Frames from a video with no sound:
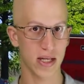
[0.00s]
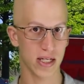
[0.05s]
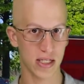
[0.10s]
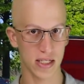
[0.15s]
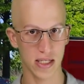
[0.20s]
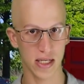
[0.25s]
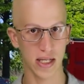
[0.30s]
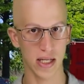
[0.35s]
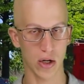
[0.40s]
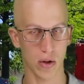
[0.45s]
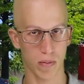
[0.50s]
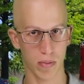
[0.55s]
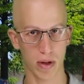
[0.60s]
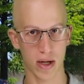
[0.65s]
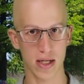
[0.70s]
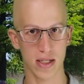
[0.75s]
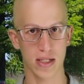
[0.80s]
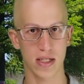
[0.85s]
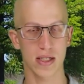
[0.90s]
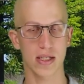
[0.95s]
this CDL
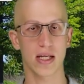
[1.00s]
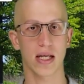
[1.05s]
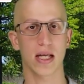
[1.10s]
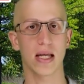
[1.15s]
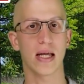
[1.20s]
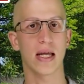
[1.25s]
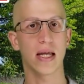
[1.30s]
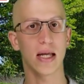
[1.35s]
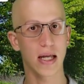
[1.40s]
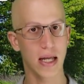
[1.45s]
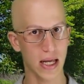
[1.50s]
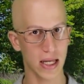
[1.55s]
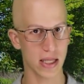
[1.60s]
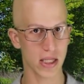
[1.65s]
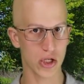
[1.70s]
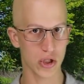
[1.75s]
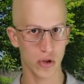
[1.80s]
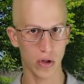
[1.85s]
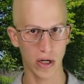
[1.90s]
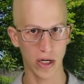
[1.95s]
process and
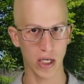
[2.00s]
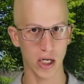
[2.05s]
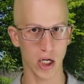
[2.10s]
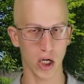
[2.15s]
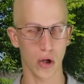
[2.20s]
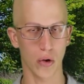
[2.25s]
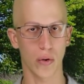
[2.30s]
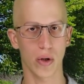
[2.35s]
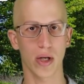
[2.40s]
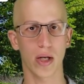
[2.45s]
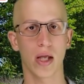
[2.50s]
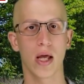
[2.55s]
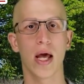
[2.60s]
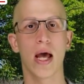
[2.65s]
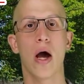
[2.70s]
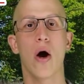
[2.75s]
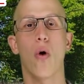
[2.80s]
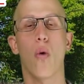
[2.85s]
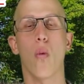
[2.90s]
get the training going